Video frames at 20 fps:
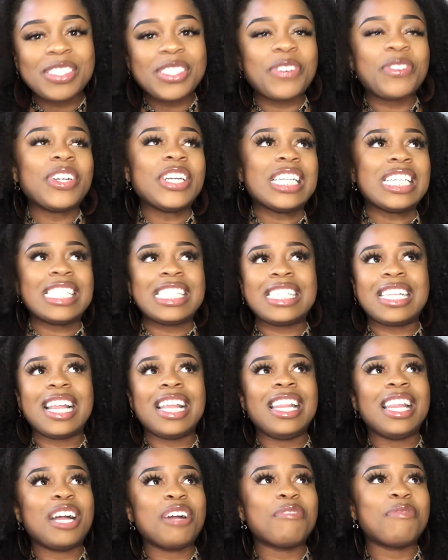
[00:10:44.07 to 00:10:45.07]
So we're just
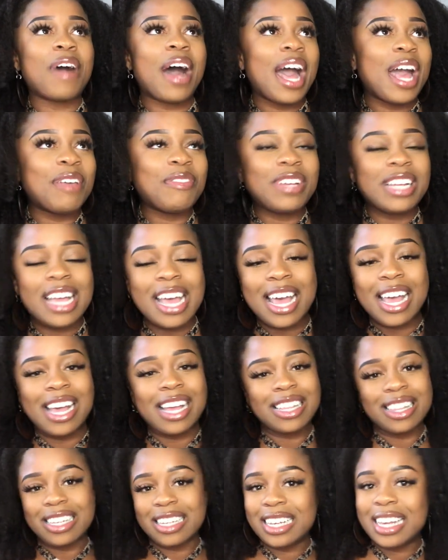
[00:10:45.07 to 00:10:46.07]
sitting there vibing at
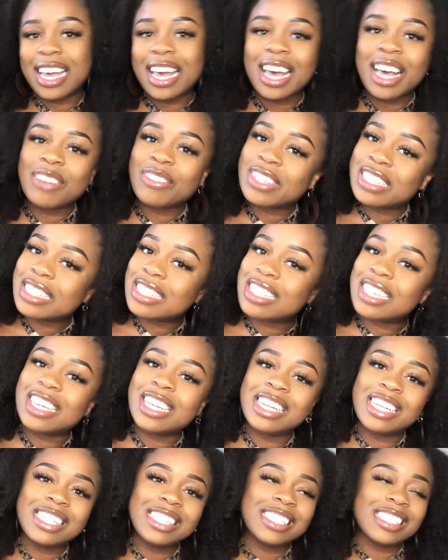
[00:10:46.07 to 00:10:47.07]
Anthony
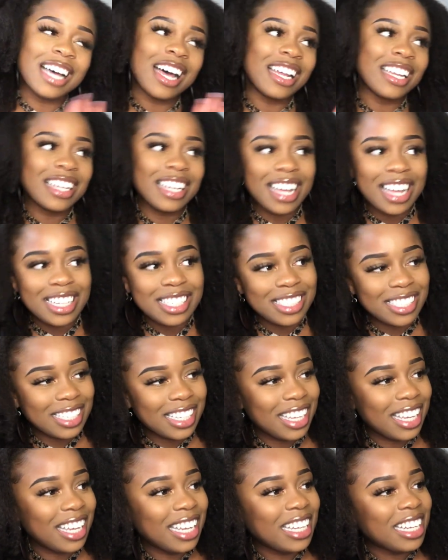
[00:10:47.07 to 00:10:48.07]
Hamilton, John
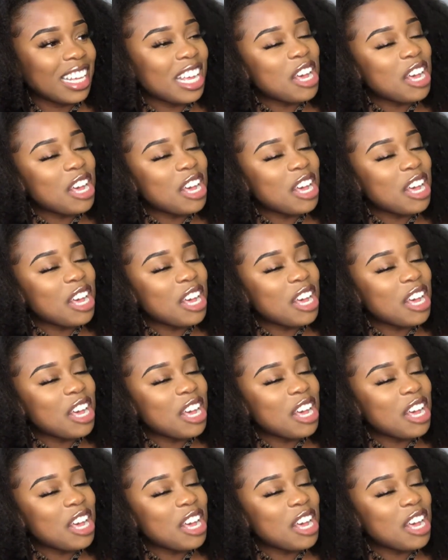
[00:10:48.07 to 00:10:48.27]
Legend,